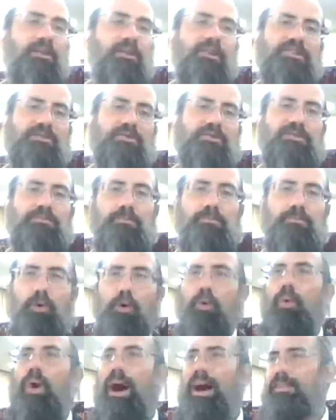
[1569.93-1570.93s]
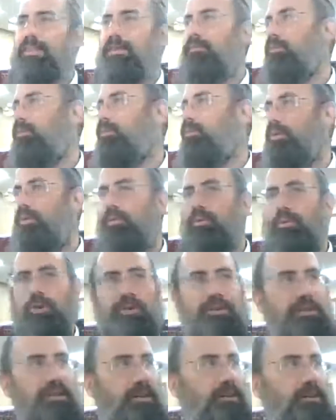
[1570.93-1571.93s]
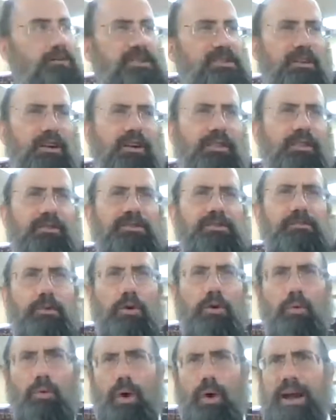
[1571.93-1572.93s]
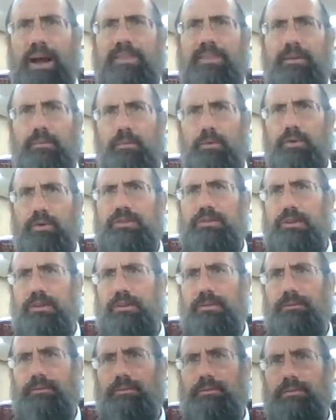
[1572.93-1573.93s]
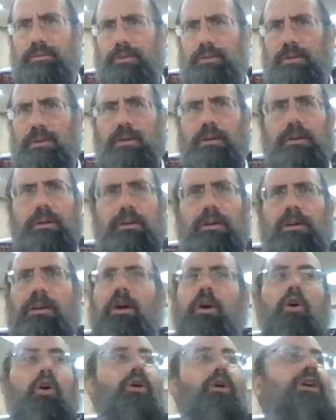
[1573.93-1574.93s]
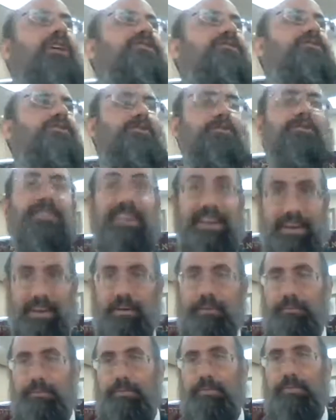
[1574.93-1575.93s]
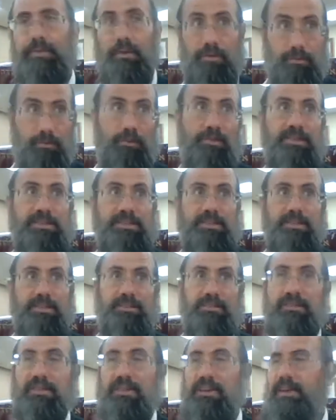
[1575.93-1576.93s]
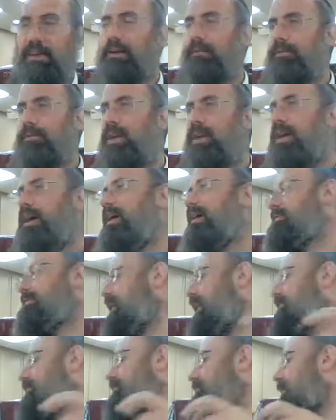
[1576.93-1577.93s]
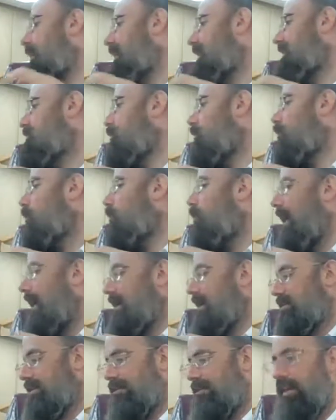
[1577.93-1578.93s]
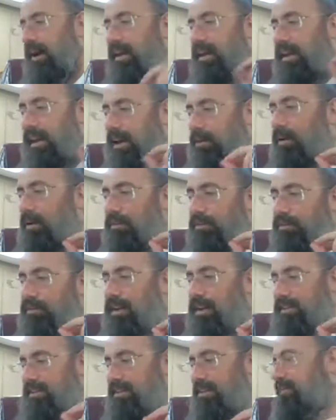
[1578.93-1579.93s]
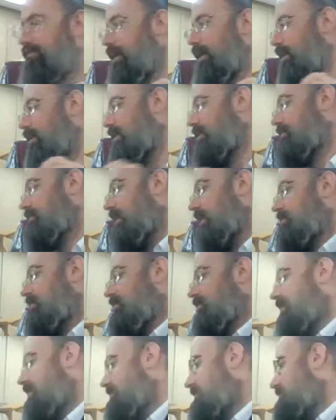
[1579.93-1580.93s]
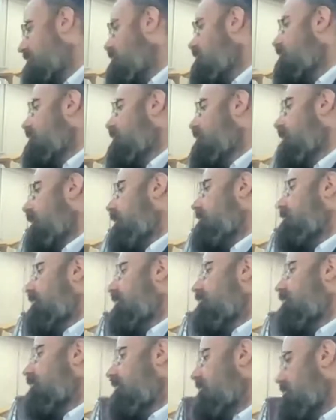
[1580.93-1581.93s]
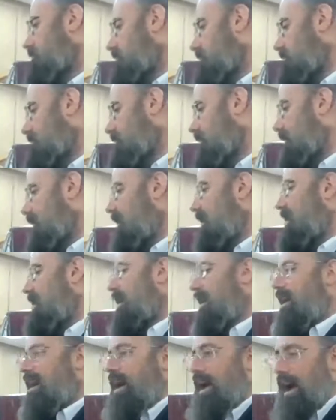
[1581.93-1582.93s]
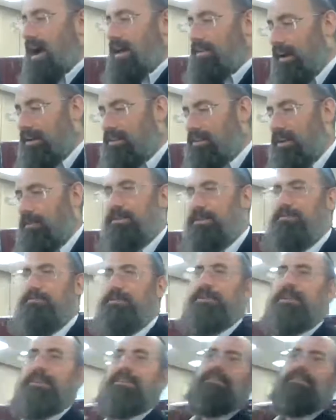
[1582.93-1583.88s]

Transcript: because there was more wine than water. There was more wine than water, or because it was thicker. It was more viscous. It was thicker. So you have to make it wider. Now here we have a fascinating machlokes Rashi Tosfos, beautiful machlokes Rashi Tosfos. And actually, I must admit, I